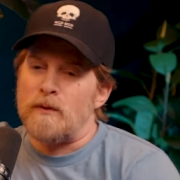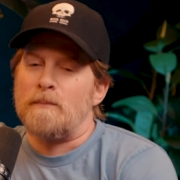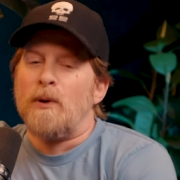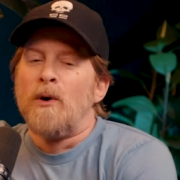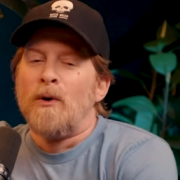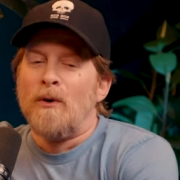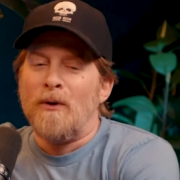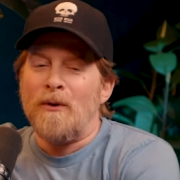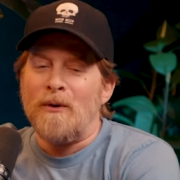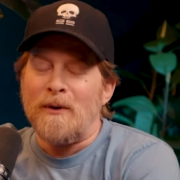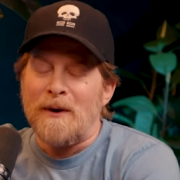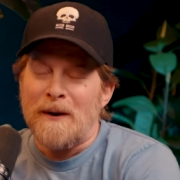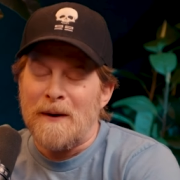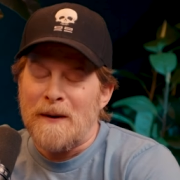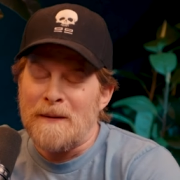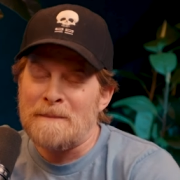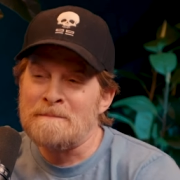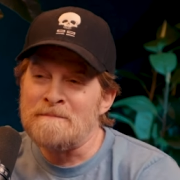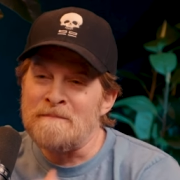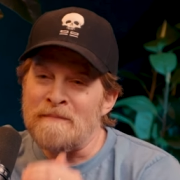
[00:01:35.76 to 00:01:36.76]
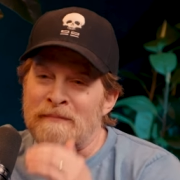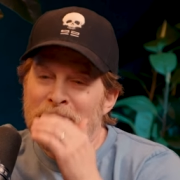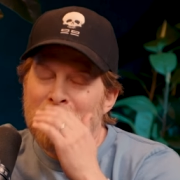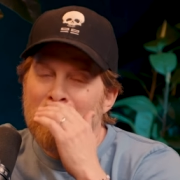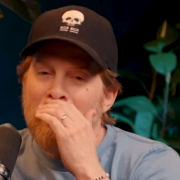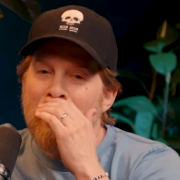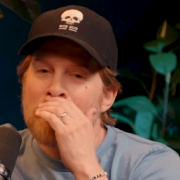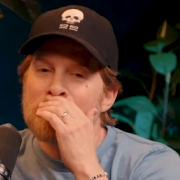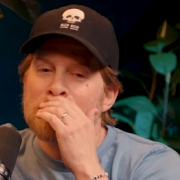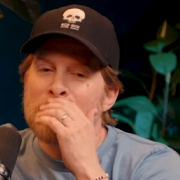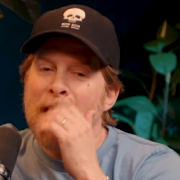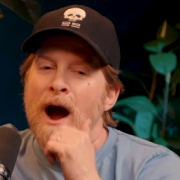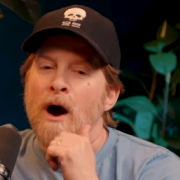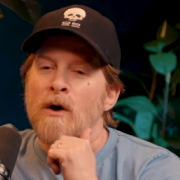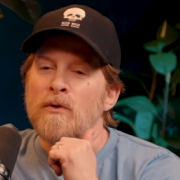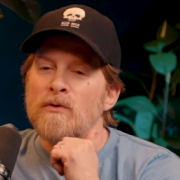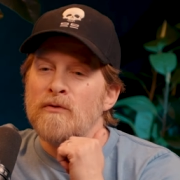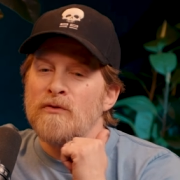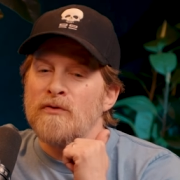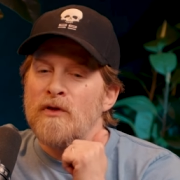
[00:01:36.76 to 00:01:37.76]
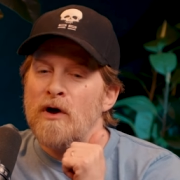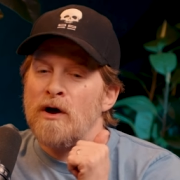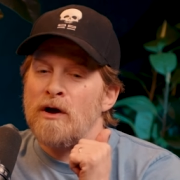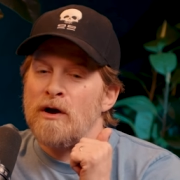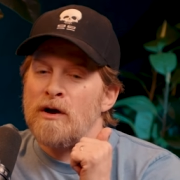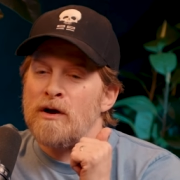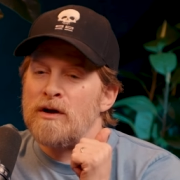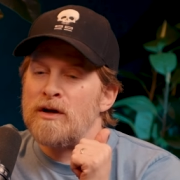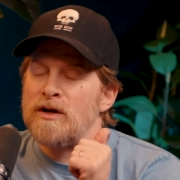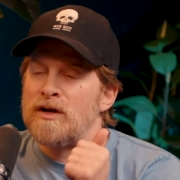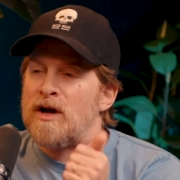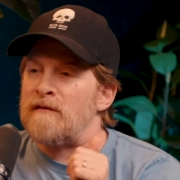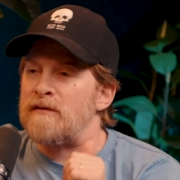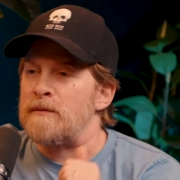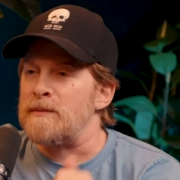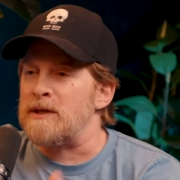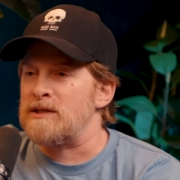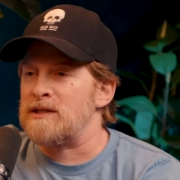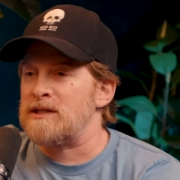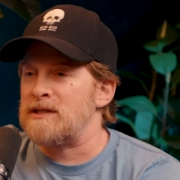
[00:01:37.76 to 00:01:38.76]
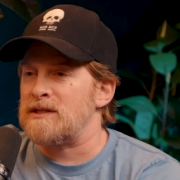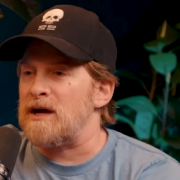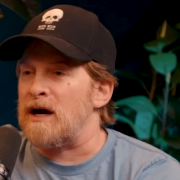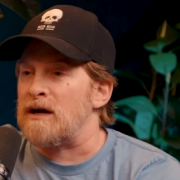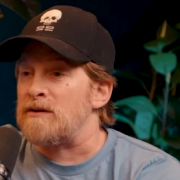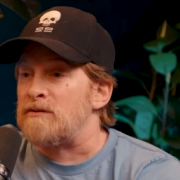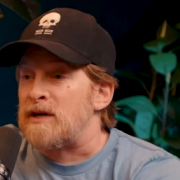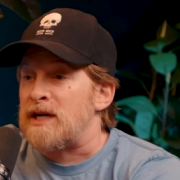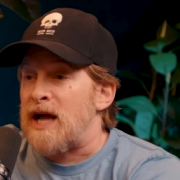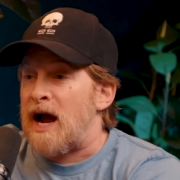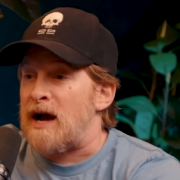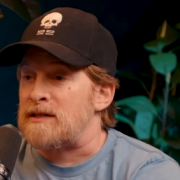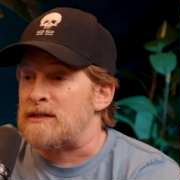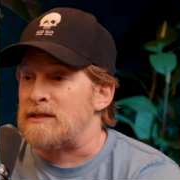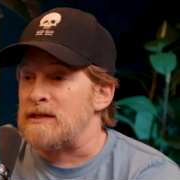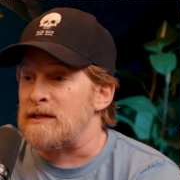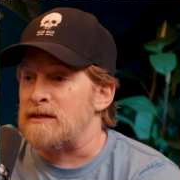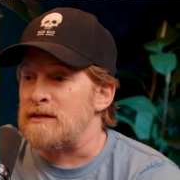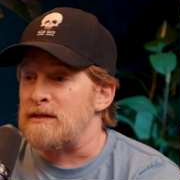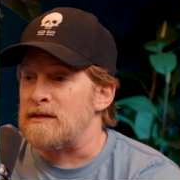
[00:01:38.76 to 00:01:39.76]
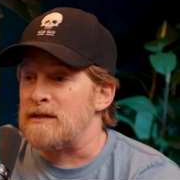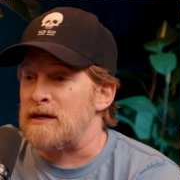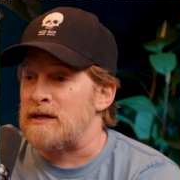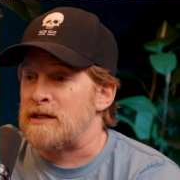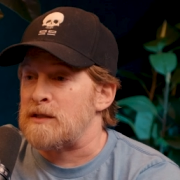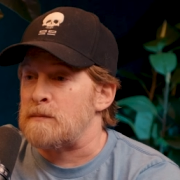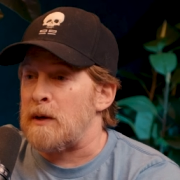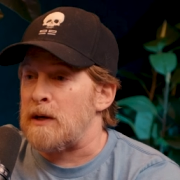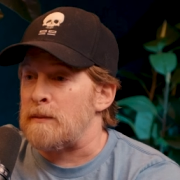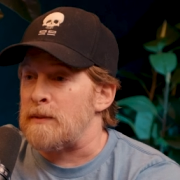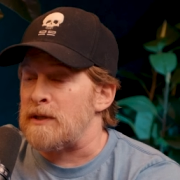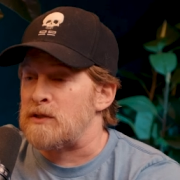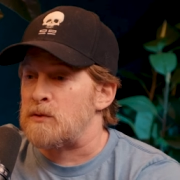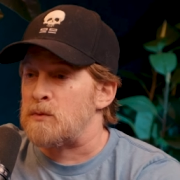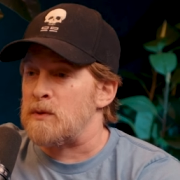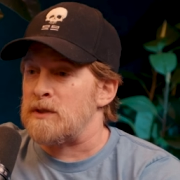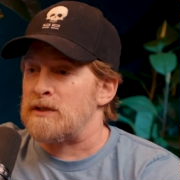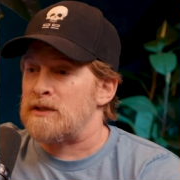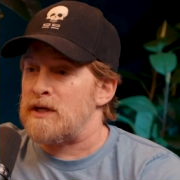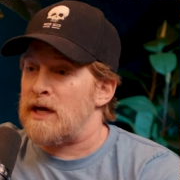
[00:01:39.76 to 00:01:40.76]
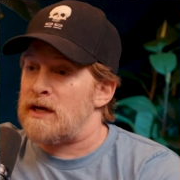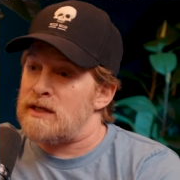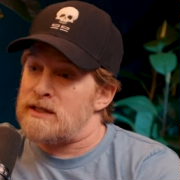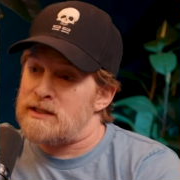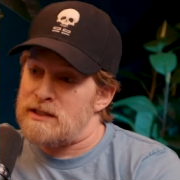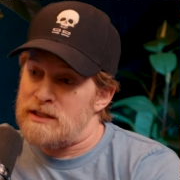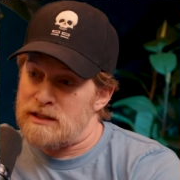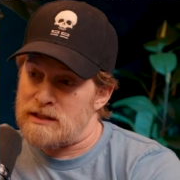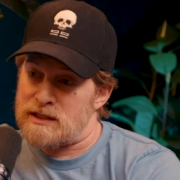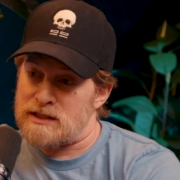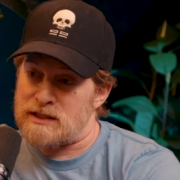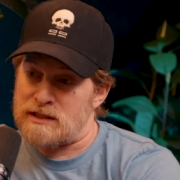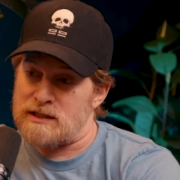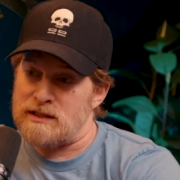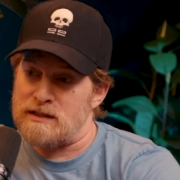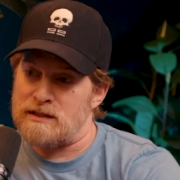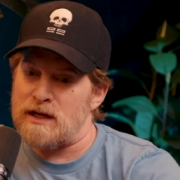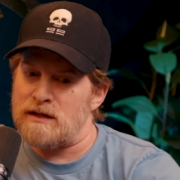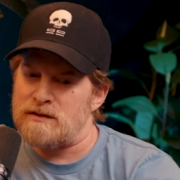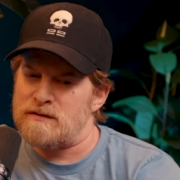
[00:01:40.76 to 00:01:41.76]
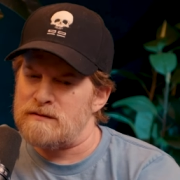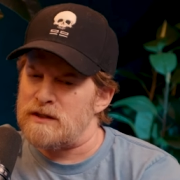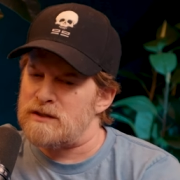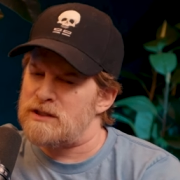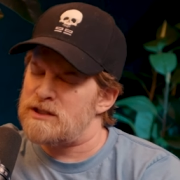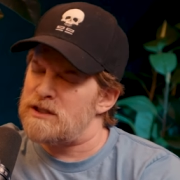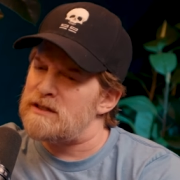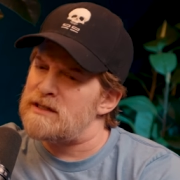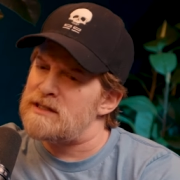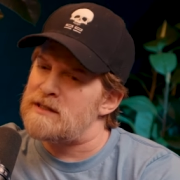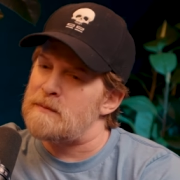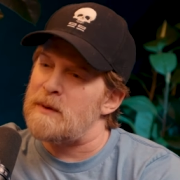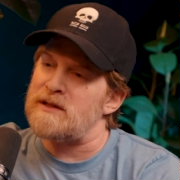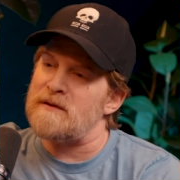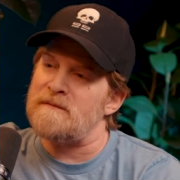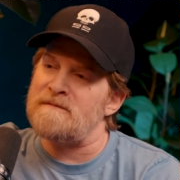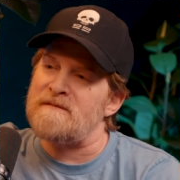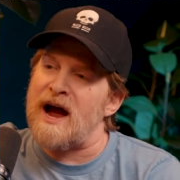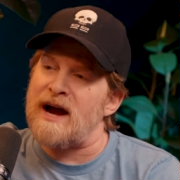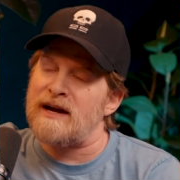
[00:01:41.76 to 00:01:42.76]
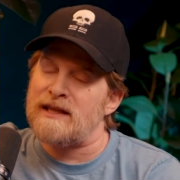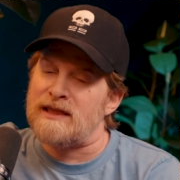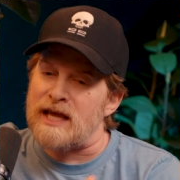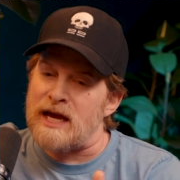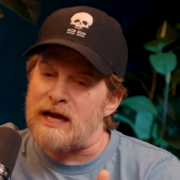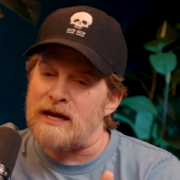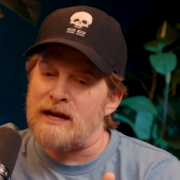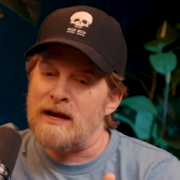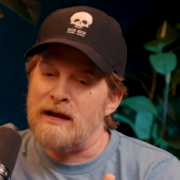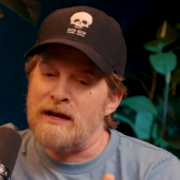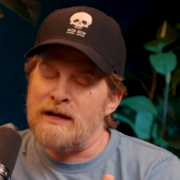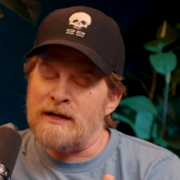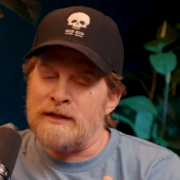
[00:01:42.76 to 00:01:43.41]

report about the government's unredacted experiments with LSD in the 60s. So I was real curious about the fact that